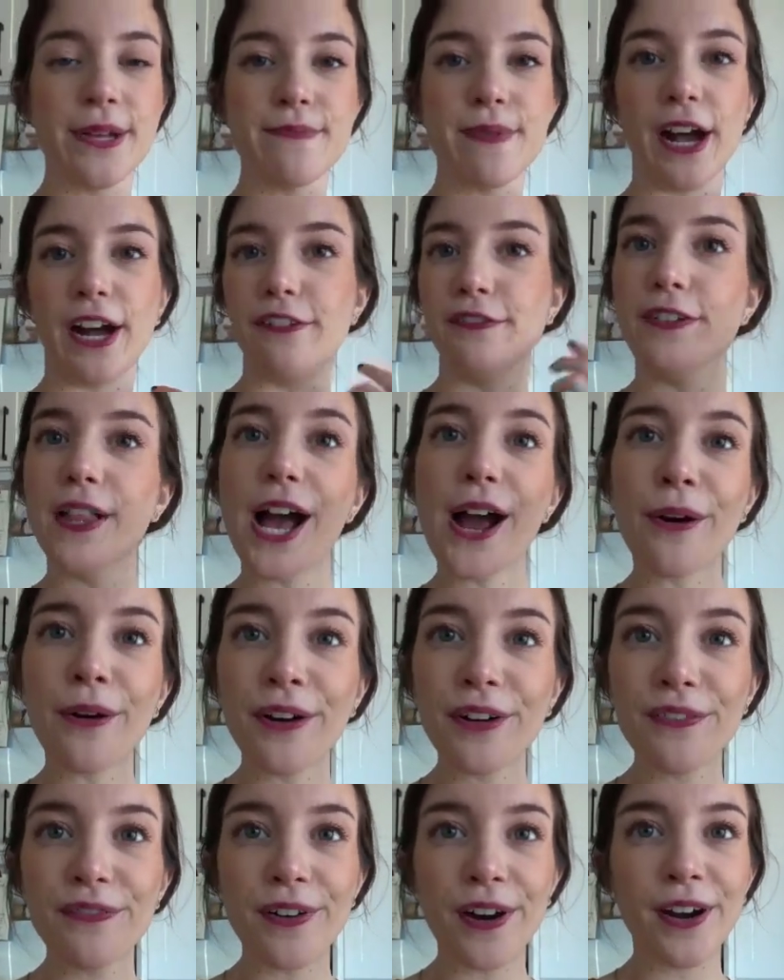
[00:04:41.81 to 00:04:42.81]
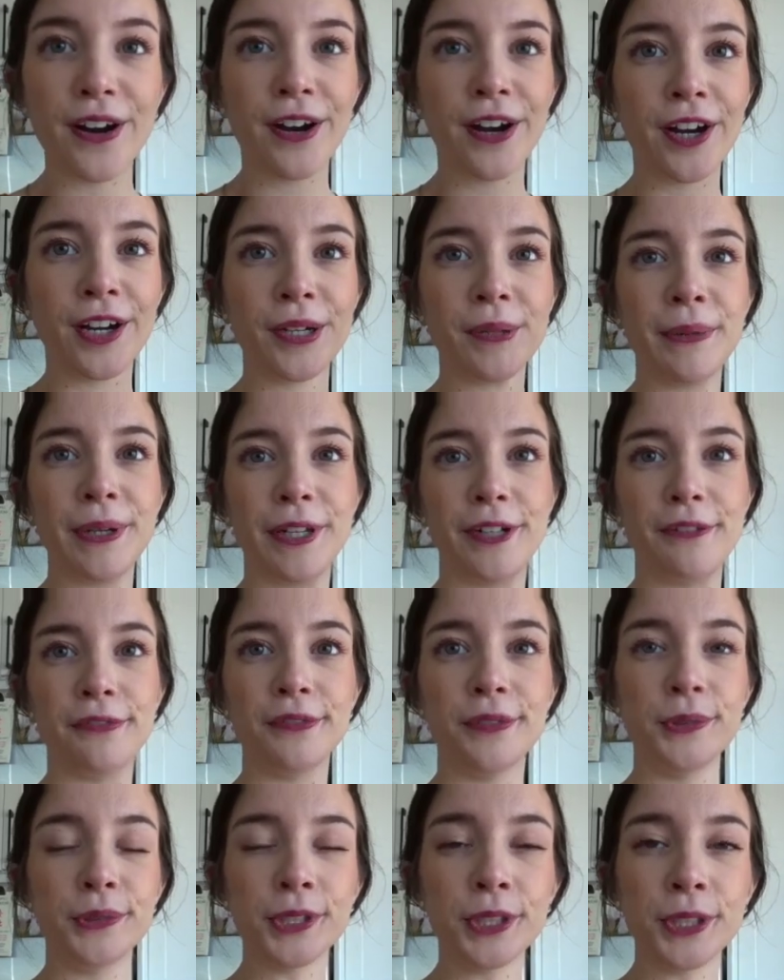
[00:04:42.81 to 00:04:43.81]
a flower farm and a
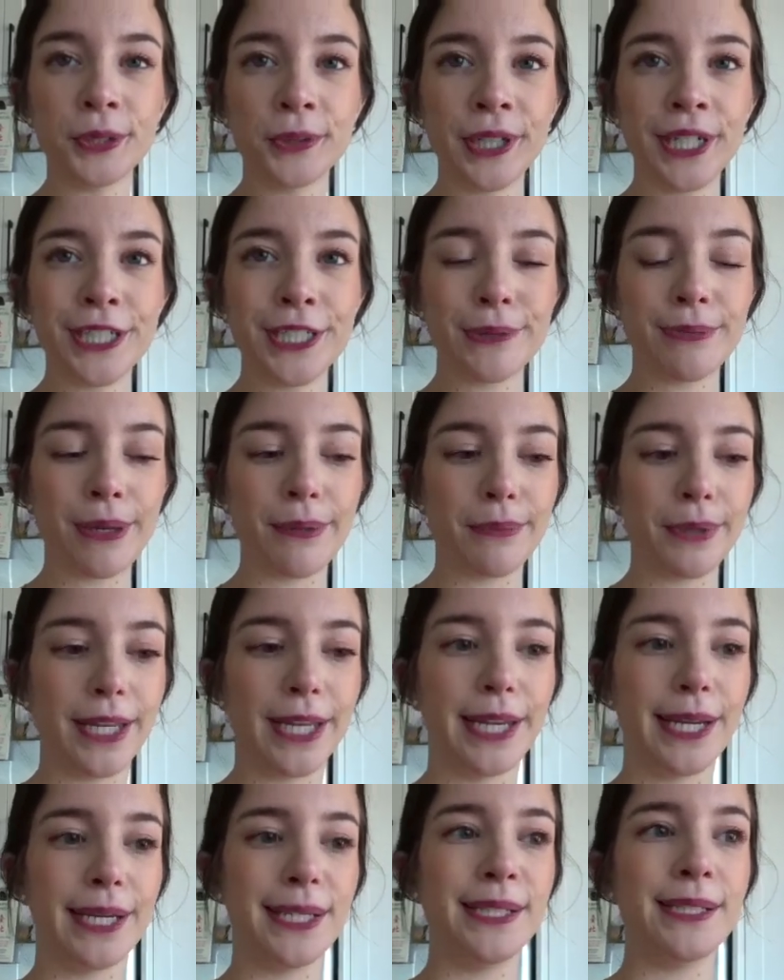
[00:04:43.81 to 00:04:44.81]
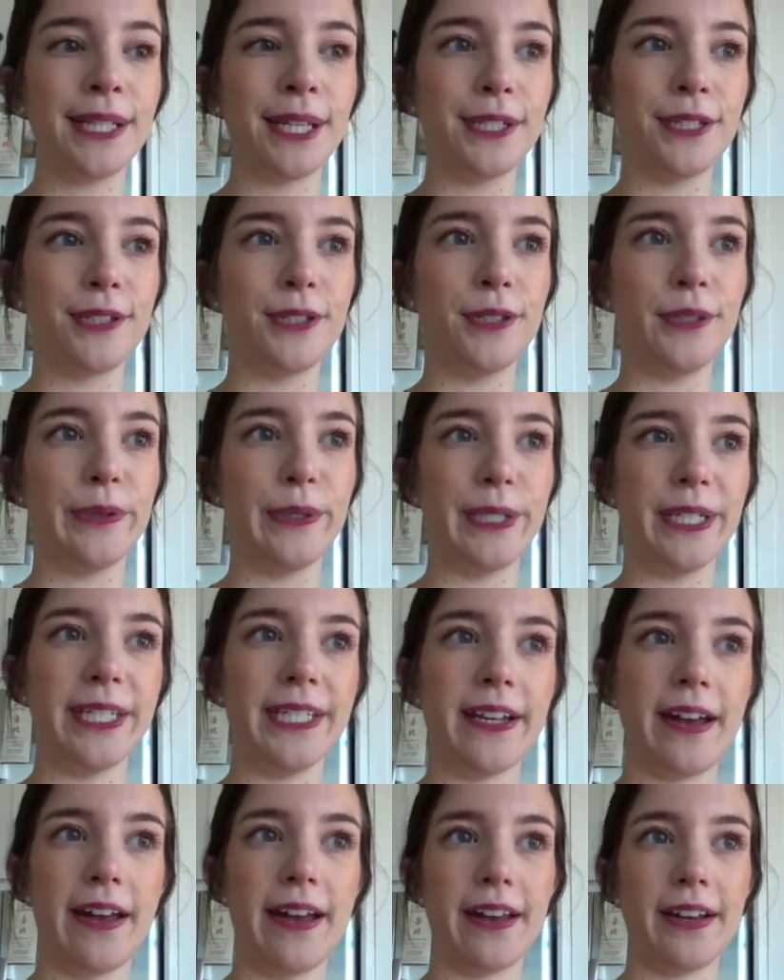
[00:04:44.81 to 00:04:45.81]
floral arrangement place and do
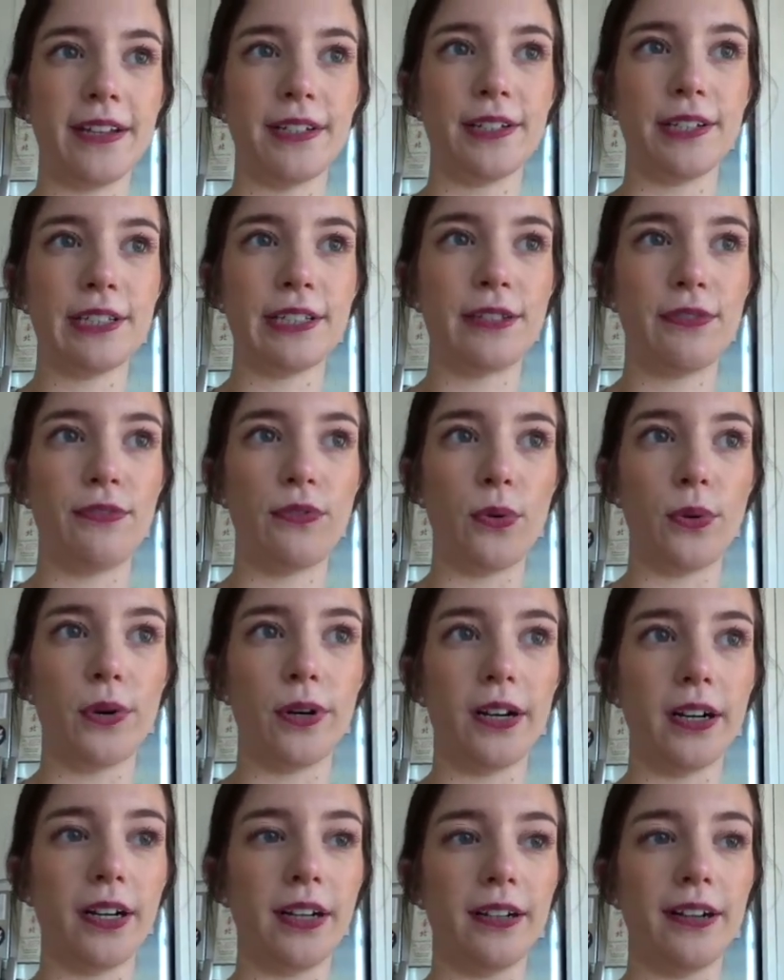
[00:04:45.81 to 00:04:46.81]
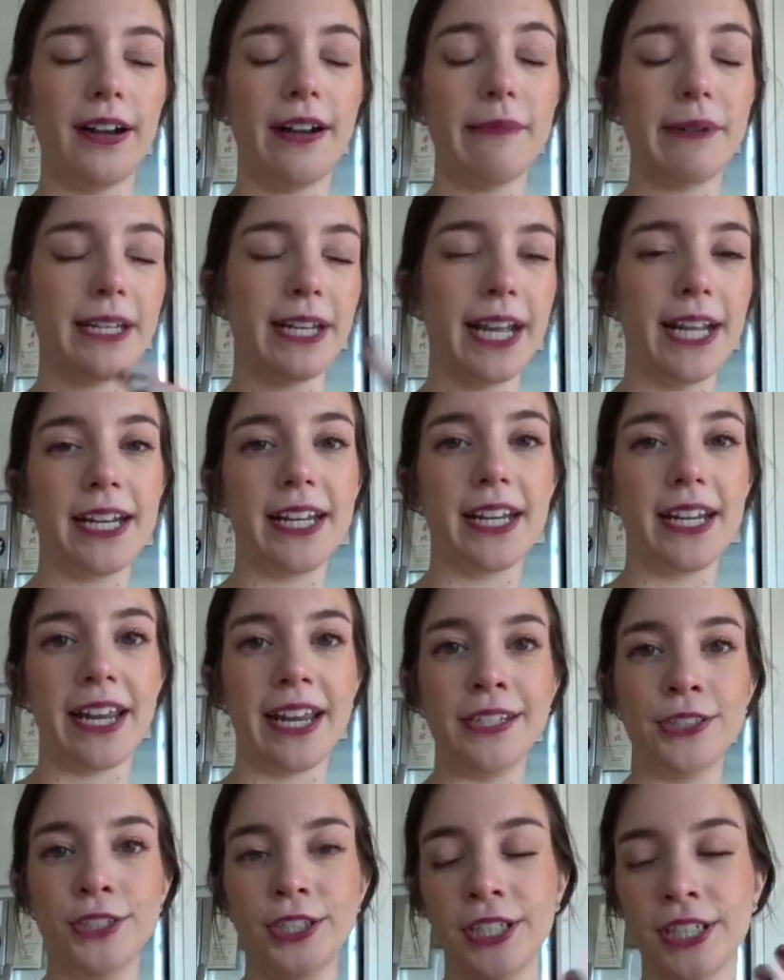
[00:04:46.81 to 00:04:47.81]
designs for, any
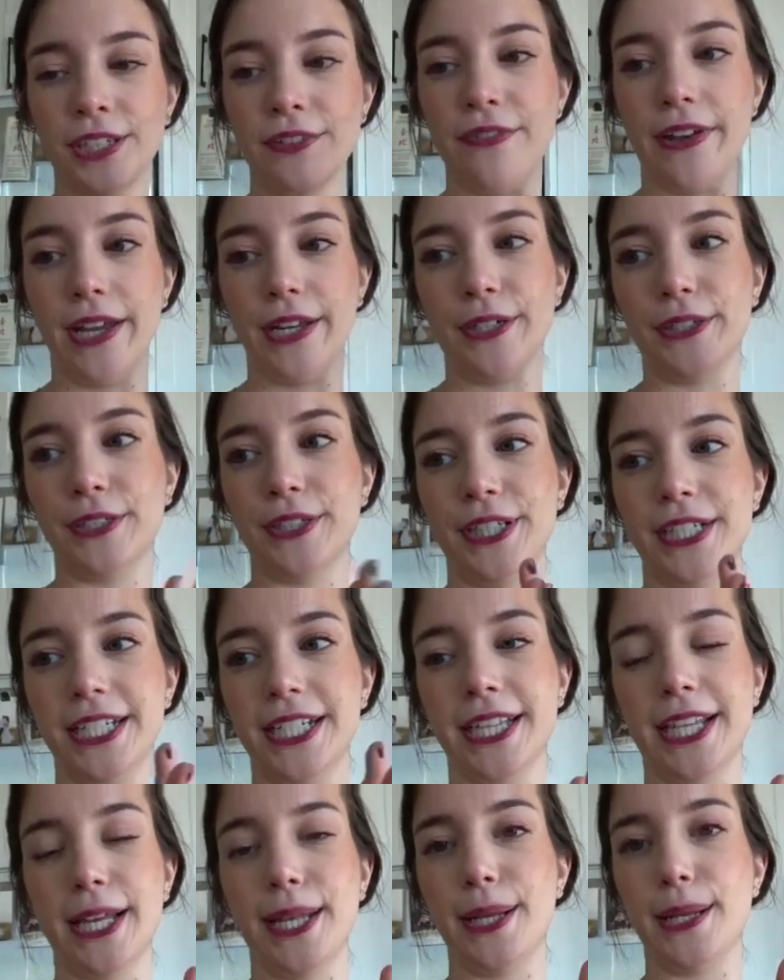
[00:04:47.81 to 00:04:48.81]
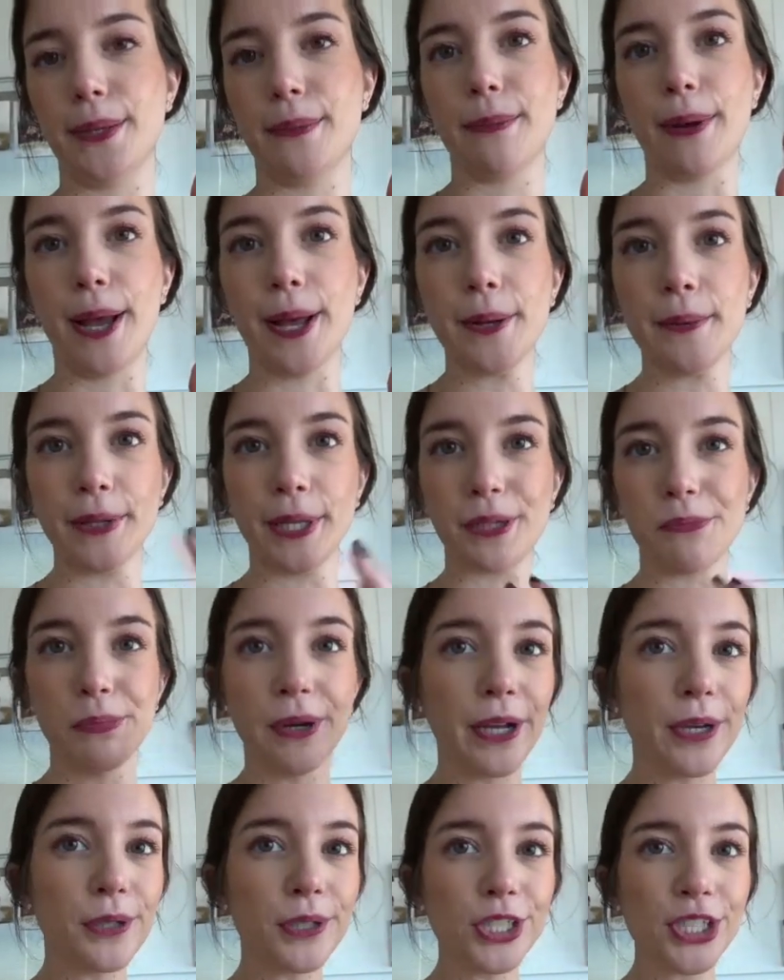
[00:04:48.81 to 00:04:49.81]
occasion, event, or anything, but
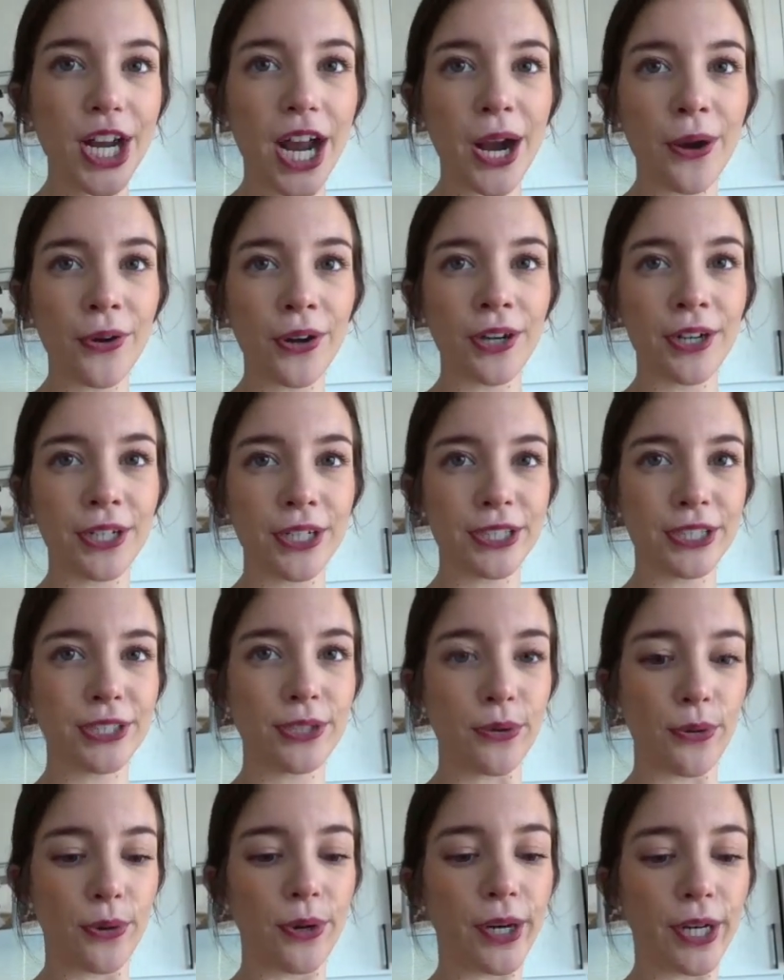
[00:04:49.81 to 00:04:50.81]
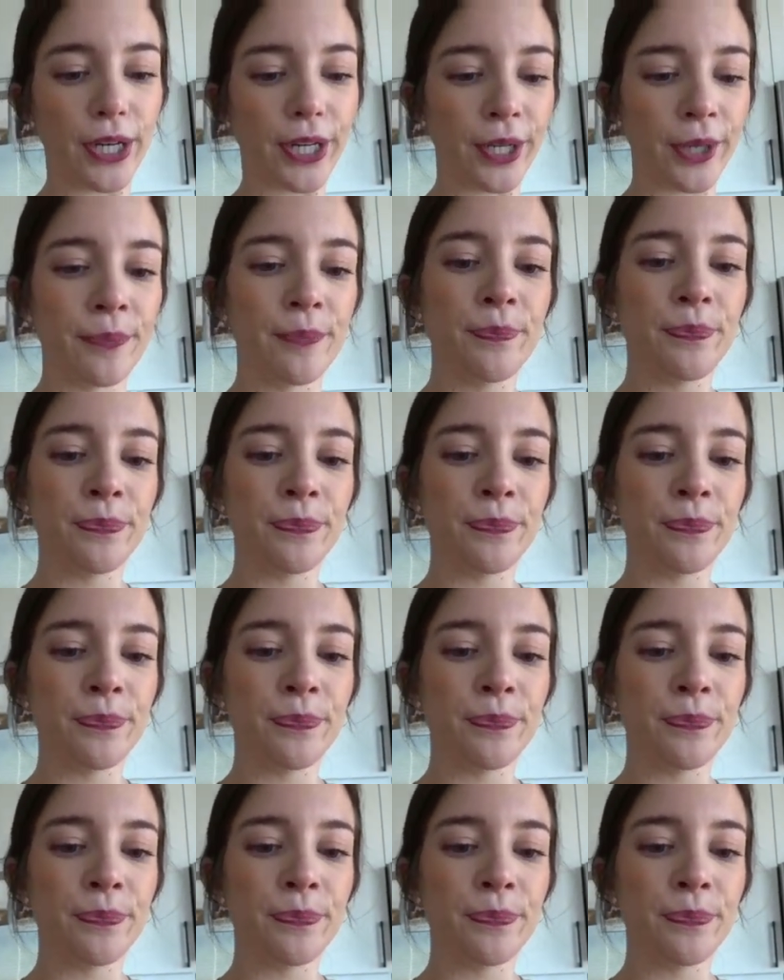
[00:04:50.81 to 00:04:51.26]
bridal showers or